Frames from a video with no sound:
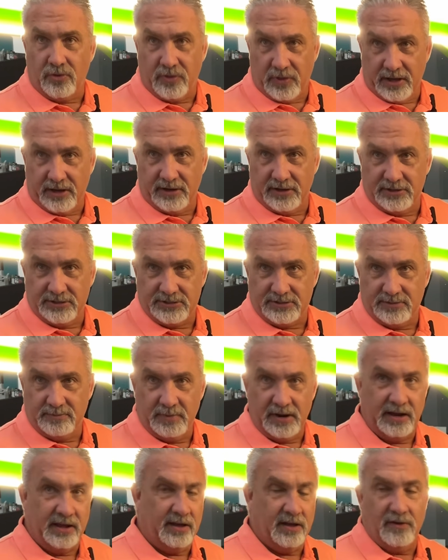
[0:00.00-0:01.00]
thickness,
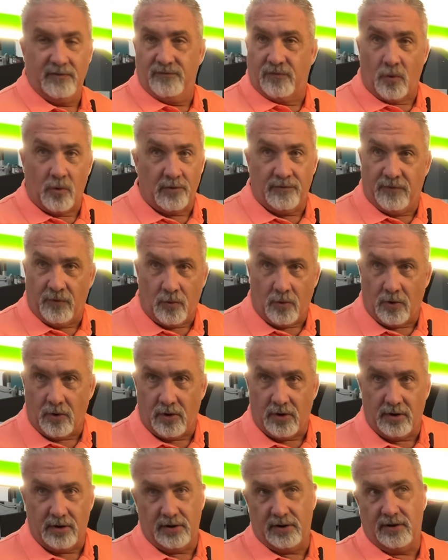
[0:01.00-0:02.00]
meaning a 4.4
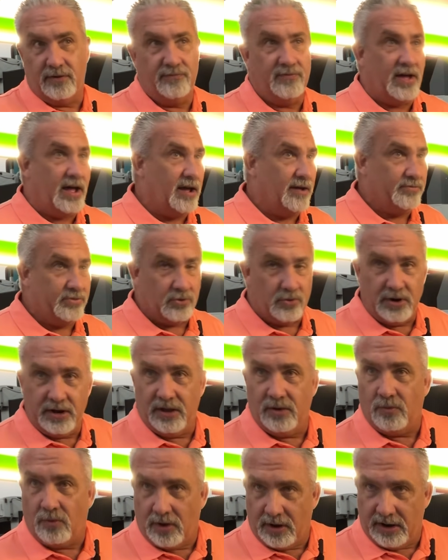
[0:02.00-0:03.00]
or a
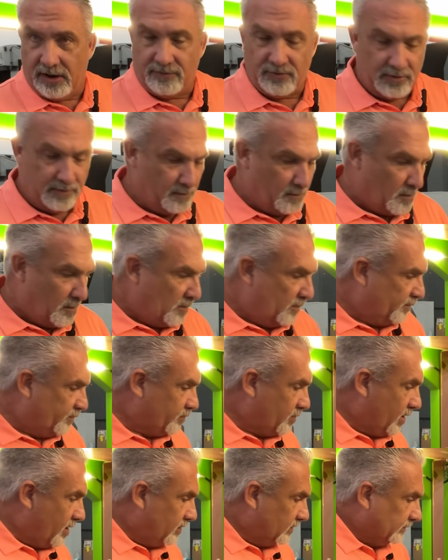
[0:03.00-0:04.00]
5.3, whatever.
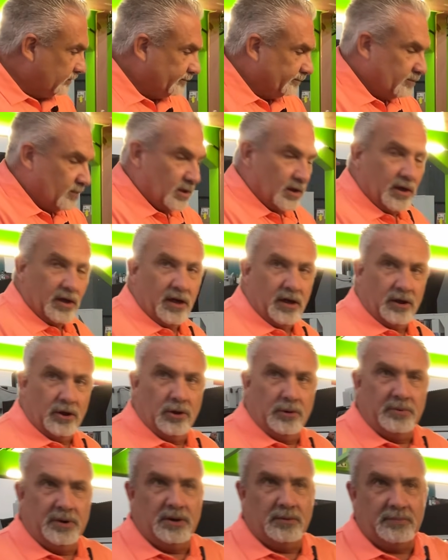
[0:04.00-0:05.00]

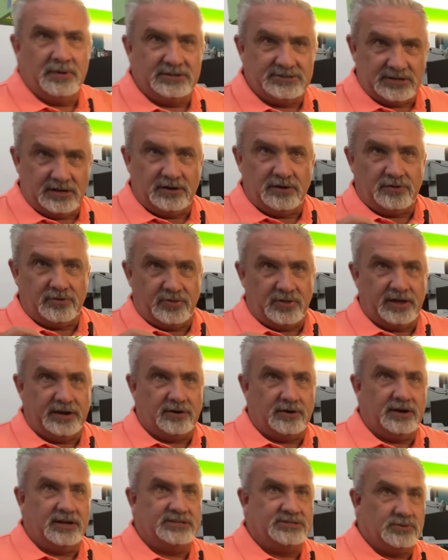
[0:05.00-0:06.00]
Aluminum is a little
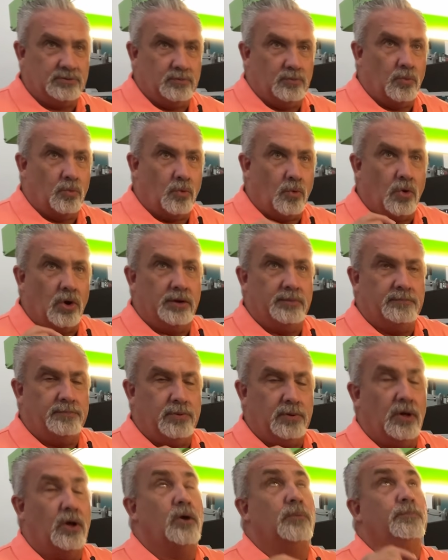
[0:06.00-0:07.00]
thinner. It's
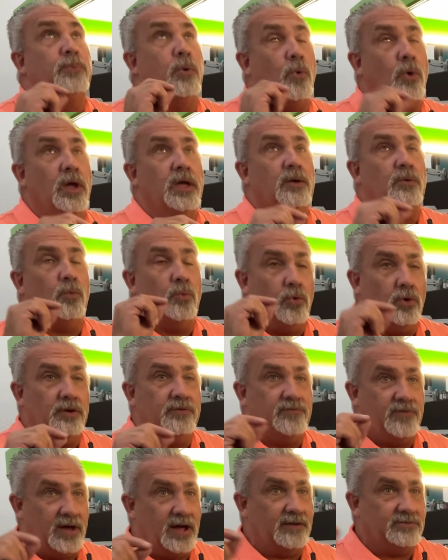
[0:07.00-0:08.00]

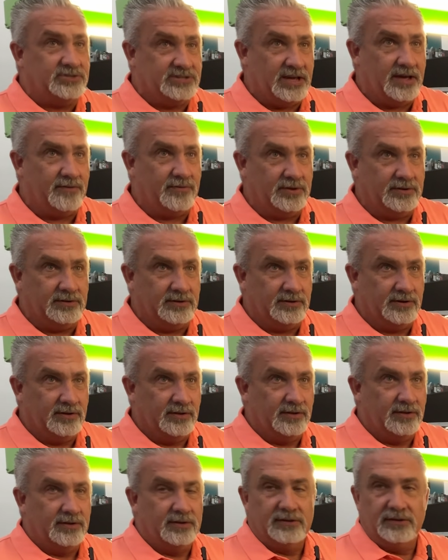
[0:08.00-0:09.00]
0.157
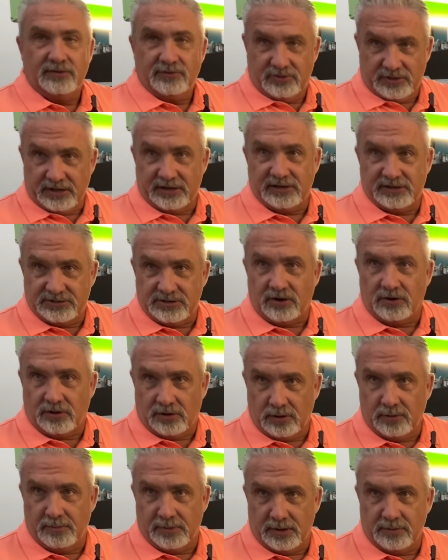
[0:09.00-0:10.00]
thickness on
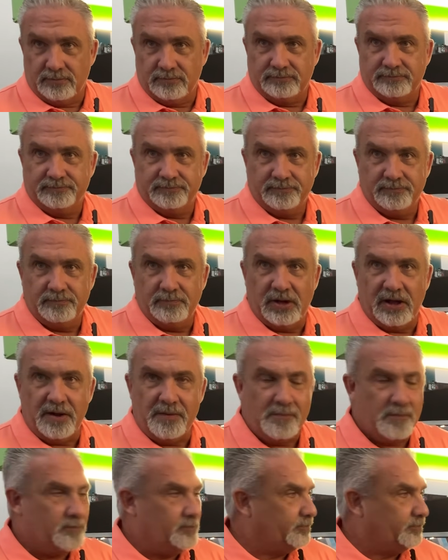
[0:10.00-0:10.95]
aluminum. But